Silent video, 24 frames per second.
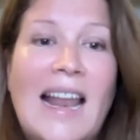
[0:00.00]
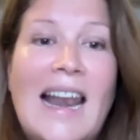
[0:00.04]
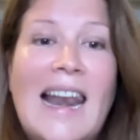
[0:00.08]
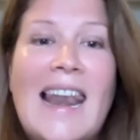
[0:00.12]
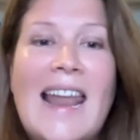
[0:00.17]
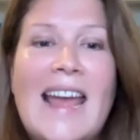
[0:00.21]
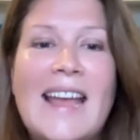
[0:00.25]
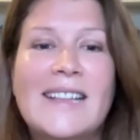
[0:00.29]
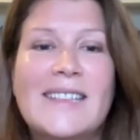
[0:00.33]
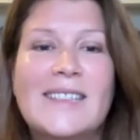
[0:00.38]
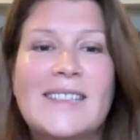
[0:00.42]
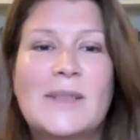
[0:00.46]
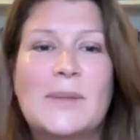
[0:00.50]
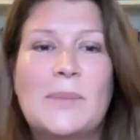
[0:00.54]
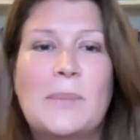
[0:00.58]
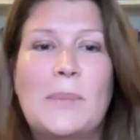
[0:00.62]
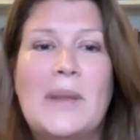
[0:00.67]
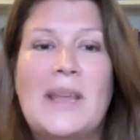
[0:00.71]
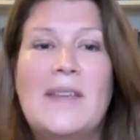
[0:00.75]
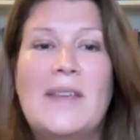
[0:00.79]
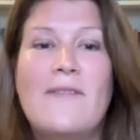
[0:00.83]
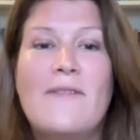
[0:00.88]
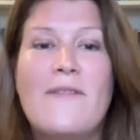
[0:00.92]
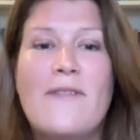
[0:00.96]
Let's
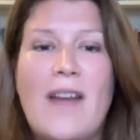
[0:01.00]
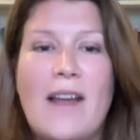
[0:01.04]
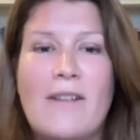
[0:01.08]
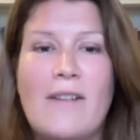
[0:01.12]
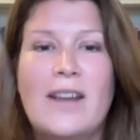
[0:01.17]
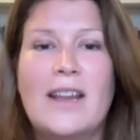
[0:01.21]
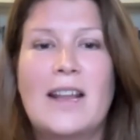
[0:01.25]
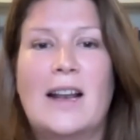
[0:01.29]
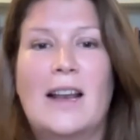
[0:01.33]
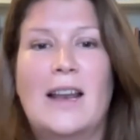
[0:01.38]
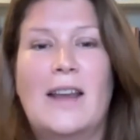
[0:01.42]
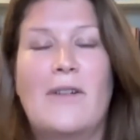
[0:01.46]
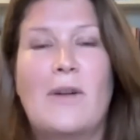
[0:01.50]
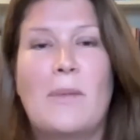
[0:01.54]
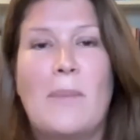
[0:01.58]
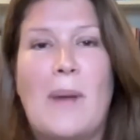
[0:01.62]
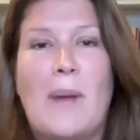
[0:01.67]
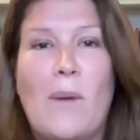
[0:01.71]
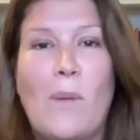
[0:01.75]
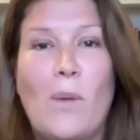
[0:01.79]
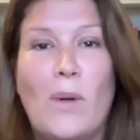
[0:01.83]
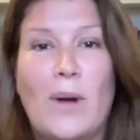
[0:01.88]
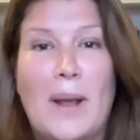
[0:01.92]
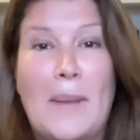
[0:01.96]
be very clear
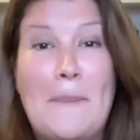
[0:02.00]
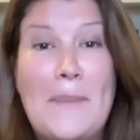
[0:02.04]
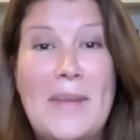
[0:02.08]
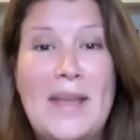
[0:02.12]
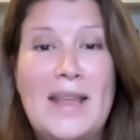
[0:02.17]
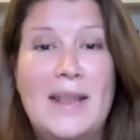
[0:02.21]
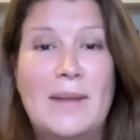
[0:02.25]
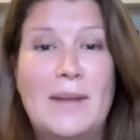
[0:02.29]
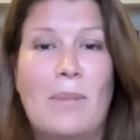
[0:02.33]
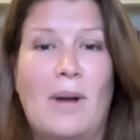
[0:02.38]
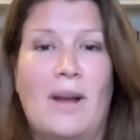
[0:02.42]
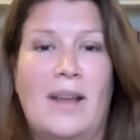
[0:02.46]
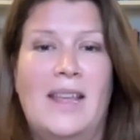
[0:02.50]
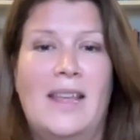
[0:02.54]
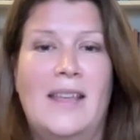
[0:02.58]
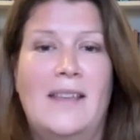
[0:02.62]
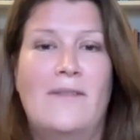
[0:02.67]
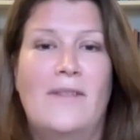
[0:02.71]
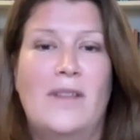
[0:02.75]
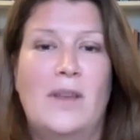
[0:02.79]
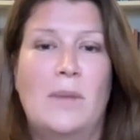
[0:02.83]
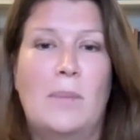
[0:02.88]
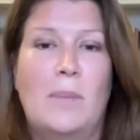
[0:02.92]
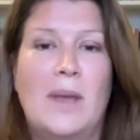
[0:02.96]
about what I mean by
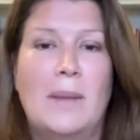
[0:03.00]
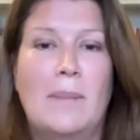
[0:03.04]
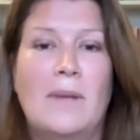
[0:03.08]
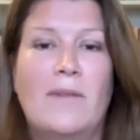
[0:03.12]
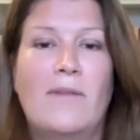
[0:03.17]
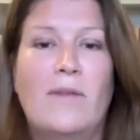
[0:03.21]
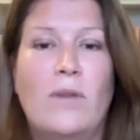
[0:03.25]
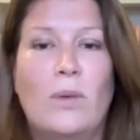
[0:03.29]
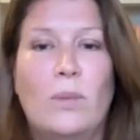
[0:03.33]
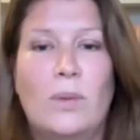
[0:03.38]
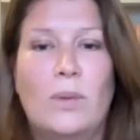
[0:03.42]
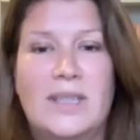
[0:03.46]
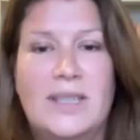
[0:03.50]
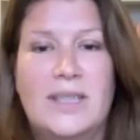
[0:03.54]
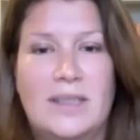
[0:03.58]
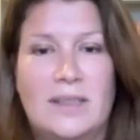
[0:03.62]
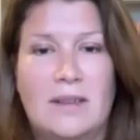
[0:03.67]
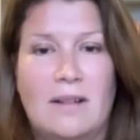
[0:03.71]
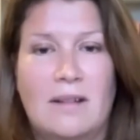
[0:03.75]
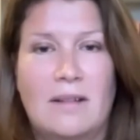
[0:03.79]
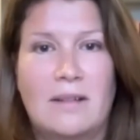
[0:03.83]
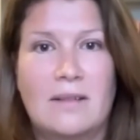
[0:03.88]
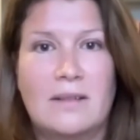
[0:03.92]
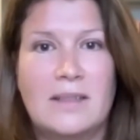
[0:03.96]
EVP before we
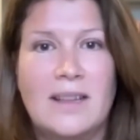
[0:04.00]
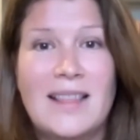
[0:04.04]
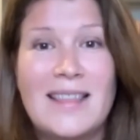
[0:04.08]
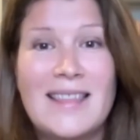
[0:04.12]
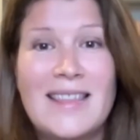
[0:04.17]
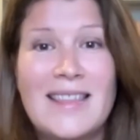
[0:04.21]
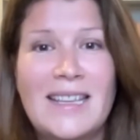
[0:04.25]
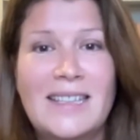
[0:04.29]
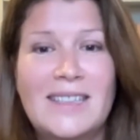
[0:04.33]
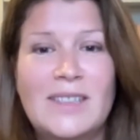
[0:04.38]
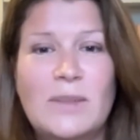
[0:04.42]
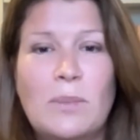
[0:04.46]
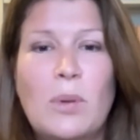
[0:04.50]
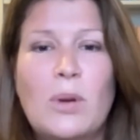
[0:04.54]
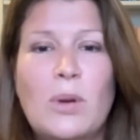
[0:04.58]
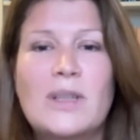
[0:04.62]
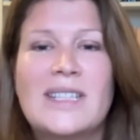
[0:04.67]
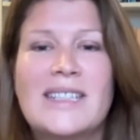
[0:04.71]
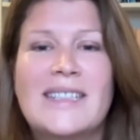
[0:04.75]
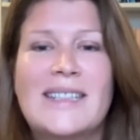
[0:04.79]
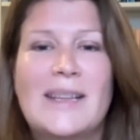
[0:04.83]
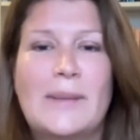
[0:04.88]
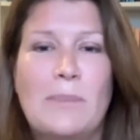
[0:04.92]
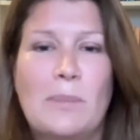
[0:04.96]
start. This,
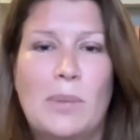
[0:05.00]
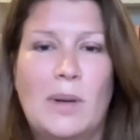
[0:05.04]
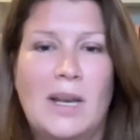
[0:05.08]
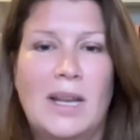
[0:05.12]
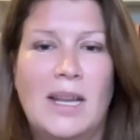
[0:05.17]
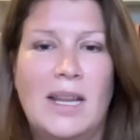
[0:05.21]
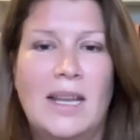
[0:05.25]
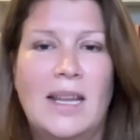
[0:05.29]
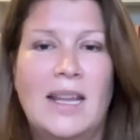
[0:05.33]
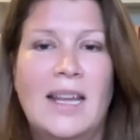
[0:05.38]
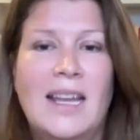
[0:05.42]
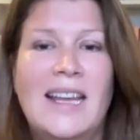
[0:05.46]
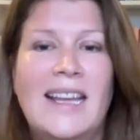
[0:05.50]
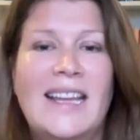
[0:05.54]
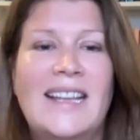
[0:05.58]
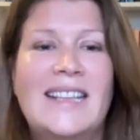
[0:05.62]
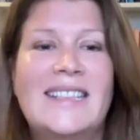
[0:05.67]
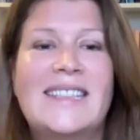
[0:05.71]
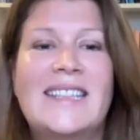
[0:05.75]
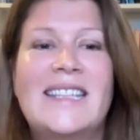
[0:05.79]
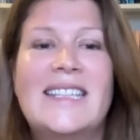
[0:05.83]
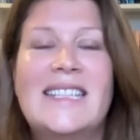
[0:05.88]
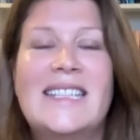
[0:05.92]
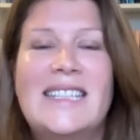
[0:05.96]
put simply,
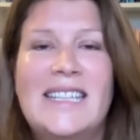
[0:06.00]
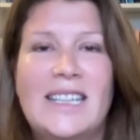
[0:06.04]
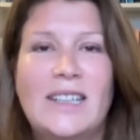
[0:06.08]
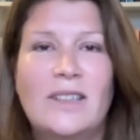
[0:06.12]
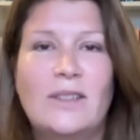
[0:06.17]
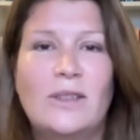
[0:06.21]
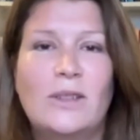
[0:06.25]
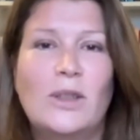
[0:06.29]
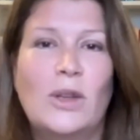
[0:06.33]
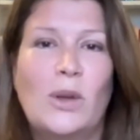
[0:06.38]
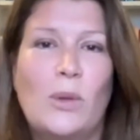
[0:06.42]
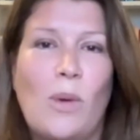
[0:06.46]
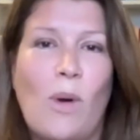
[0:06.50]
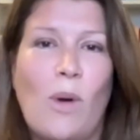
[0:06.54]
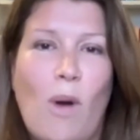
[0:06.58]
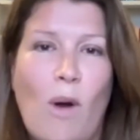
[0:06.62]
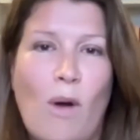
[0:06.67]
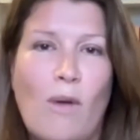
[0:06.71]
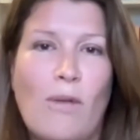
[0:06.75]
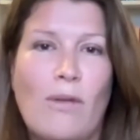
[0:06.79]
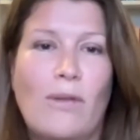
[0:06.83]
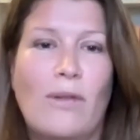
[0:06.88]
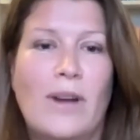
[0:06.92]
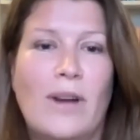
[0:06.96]
is the deal you are
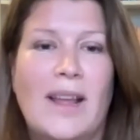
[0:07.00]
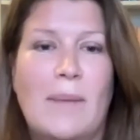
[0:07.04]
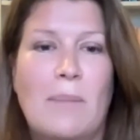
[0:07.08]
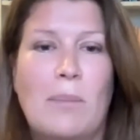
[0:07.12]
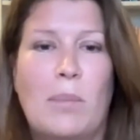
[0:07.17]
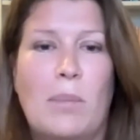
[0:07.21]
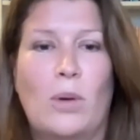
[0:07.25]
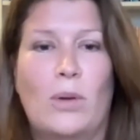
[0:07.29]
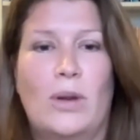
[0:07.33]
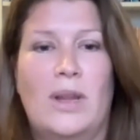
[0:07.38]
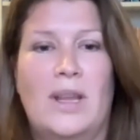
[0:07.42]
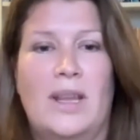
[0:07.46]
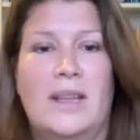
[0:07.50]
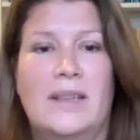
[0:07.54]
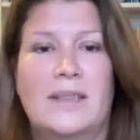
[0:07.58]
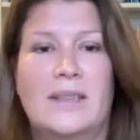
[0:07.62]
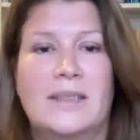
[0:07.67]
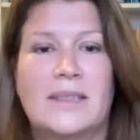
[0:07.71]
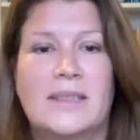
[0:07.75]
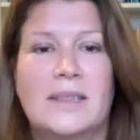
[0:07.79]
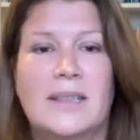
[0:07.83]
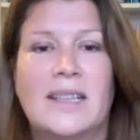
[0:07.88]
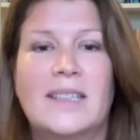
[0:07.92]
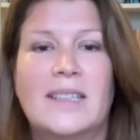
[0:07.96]
offering
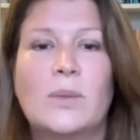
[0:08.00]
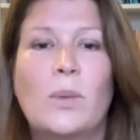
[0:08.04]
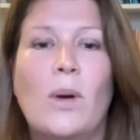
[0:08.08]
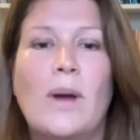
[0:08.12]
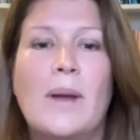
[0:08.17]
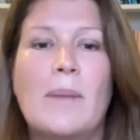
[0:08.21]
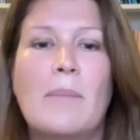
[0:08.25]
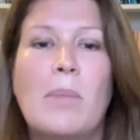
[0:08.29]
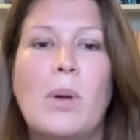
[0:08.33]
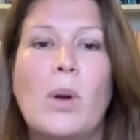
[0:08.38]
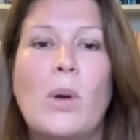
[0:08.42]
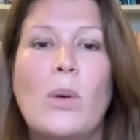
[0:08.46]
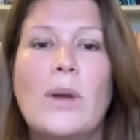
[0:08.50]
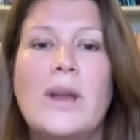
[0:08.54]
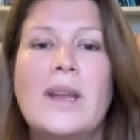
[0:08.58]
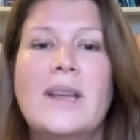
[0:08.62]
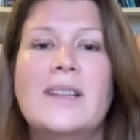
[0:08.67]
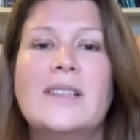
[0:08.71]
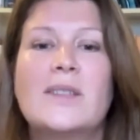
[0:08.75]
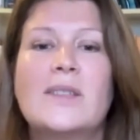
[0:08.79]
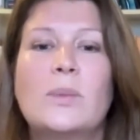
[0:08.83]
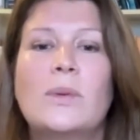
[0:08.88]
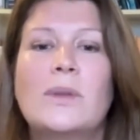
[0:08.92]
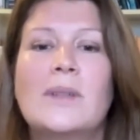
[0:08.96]
employees. It's what
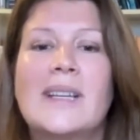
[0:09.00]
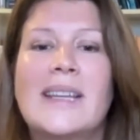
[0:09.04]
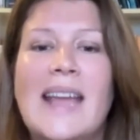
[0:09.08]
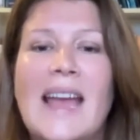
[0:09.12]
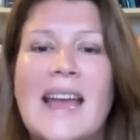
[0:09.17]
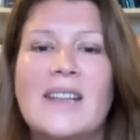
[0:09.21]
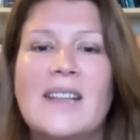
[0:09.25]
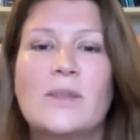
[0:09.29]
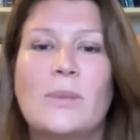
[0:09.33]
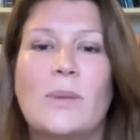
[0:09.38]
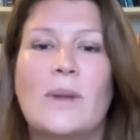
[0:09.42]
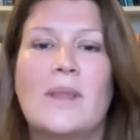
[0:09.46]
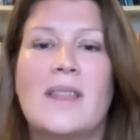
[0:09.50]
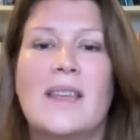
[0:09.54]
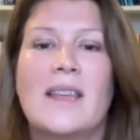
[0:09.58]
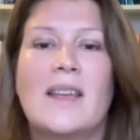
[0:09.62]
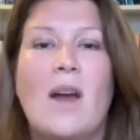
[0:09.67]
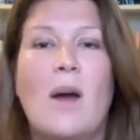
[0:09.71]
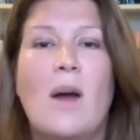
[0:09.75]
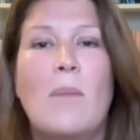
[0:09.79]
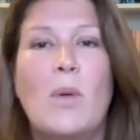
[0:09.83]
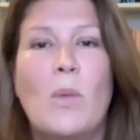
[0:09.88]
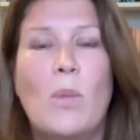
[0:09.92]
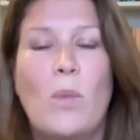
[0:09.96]
employees will get when they
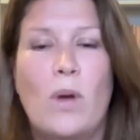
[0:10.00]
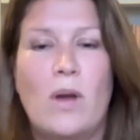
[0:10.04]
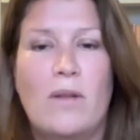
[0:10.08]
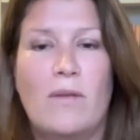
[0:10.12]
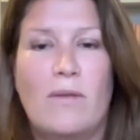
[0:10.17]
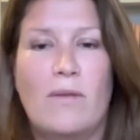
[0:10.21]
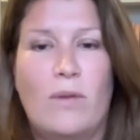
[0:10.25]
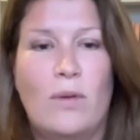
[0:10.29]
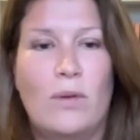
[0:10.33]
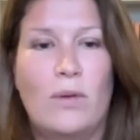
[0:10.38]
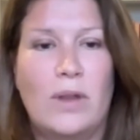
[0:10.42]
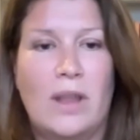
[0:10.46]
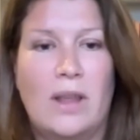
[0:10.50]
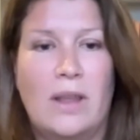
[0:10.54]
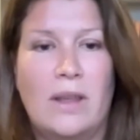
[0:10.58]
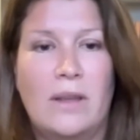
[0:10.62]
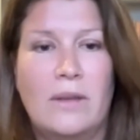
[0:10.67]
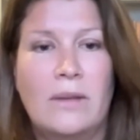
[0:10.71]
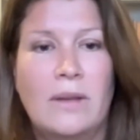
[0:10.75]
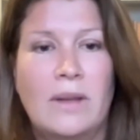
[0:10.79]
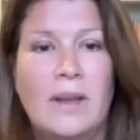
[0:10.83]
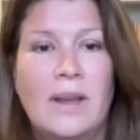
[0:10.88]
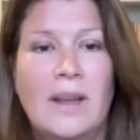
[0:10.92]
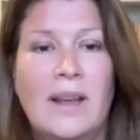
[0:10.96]
come and work for
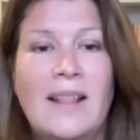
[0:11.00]
you.